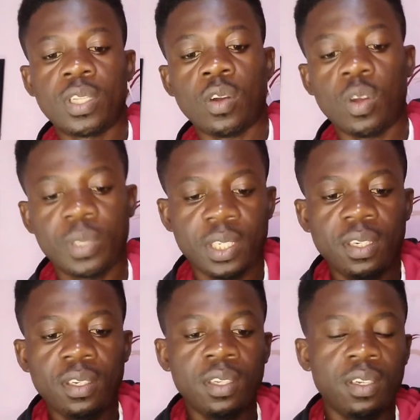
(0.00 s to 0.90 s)
the
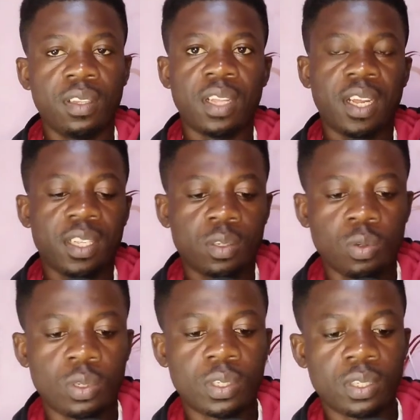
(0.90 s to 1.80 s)
option that is
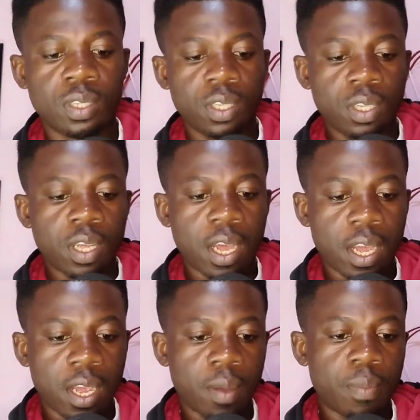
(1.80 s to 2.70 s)
what
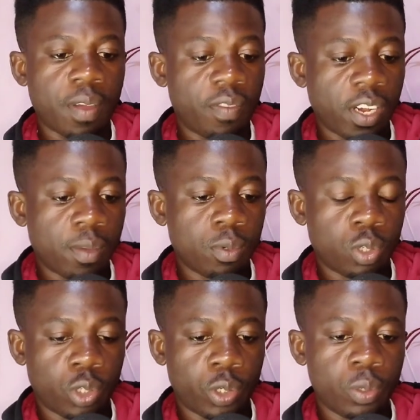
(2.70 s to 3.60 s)
available
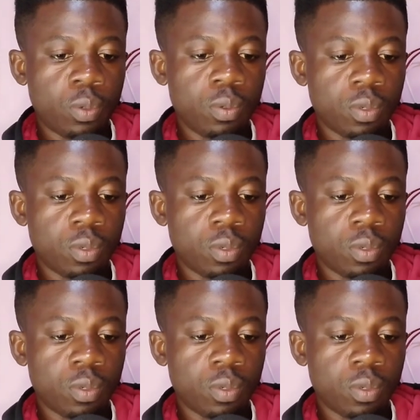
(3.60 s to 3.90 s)
to you.